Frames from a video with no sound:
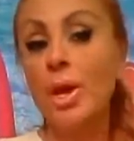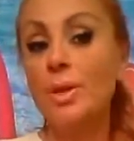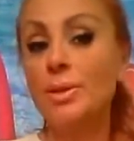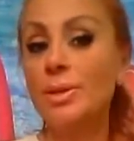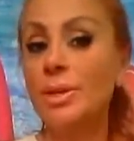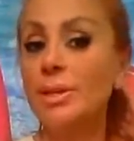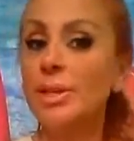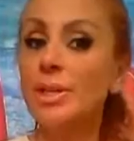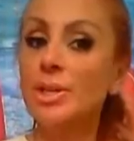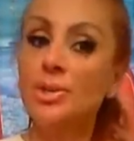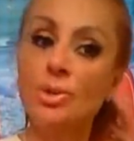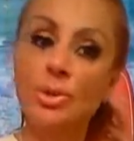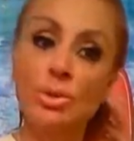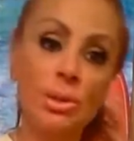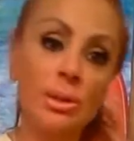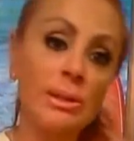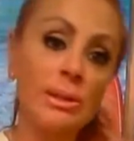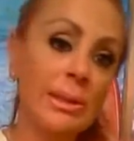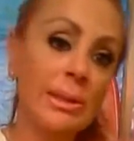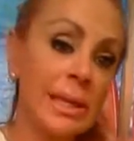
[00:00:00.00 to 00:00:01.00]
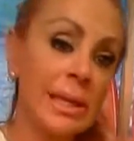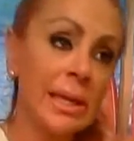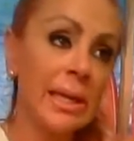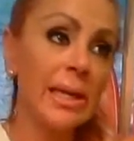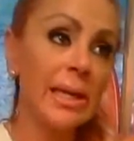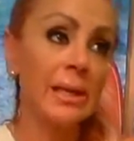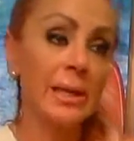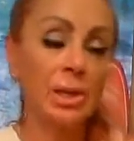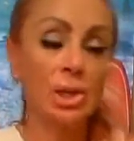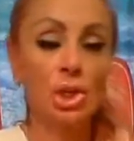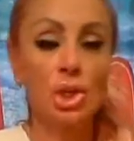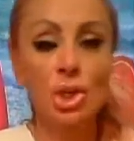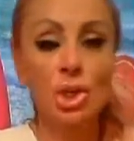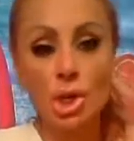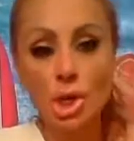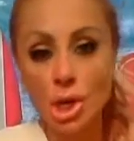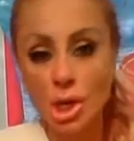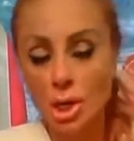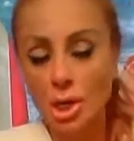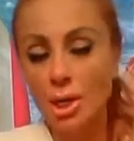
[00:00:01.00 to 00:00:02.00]
they need to clean and
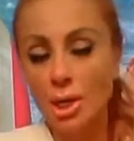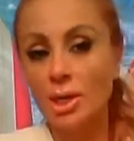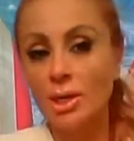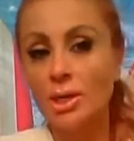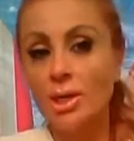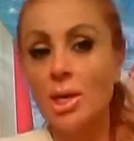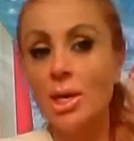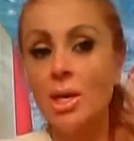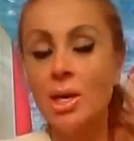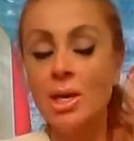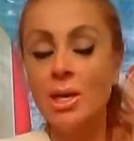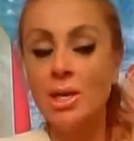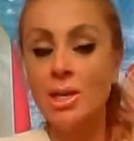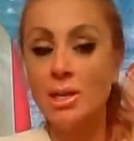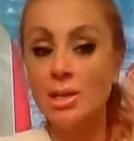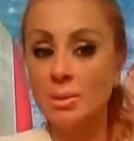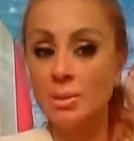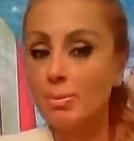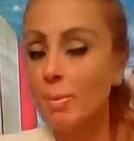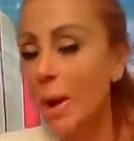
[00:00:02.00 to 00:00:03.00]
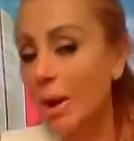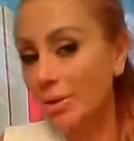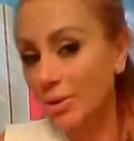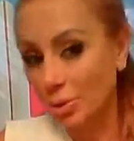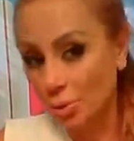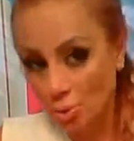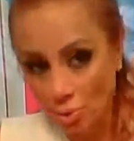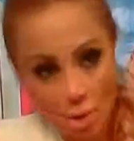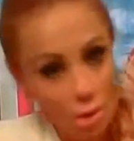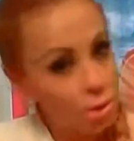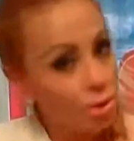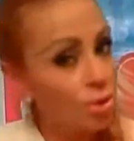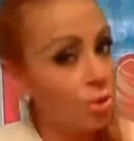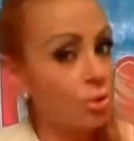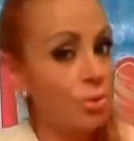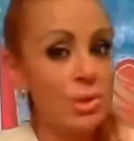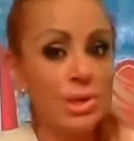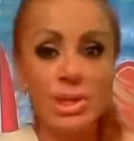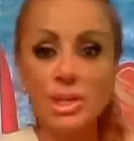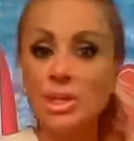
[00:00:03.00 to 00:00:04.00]
cook and buy the
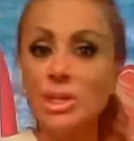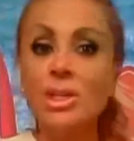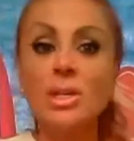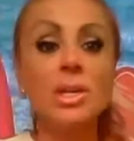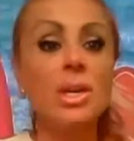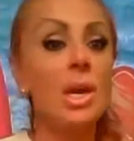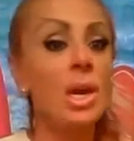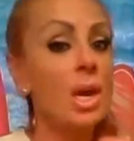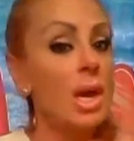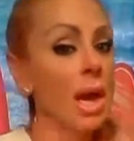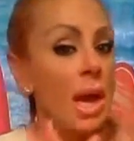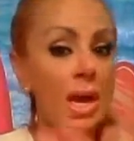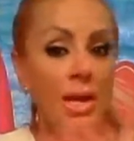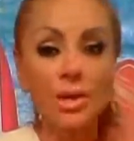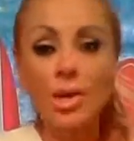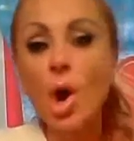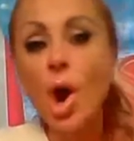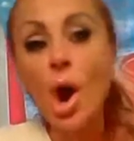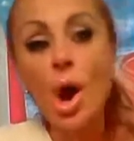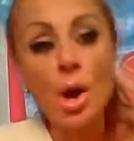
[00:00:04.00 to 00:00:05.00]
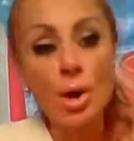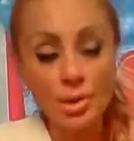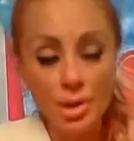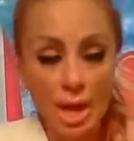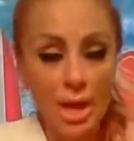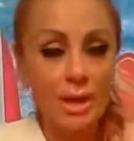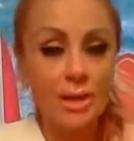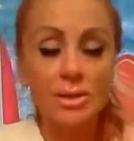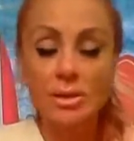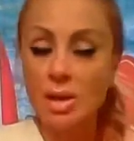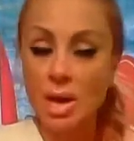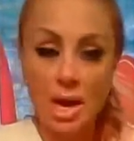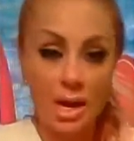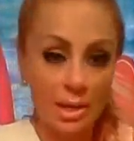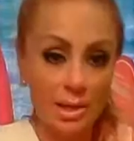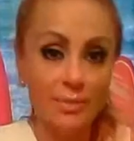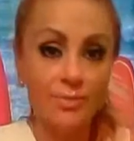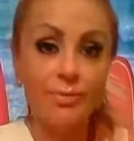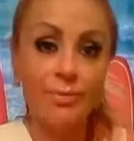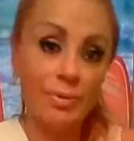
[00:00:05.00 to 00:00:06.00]
groceries and, and all that
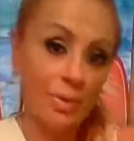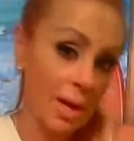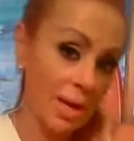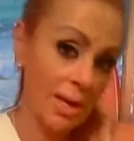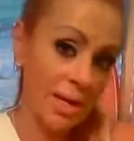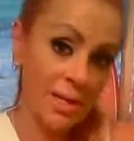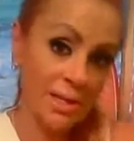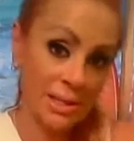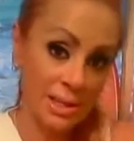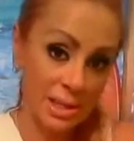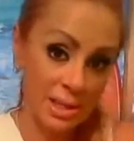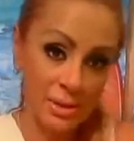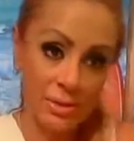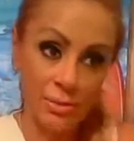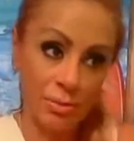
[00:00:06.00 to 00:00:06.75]
kind of, I guess,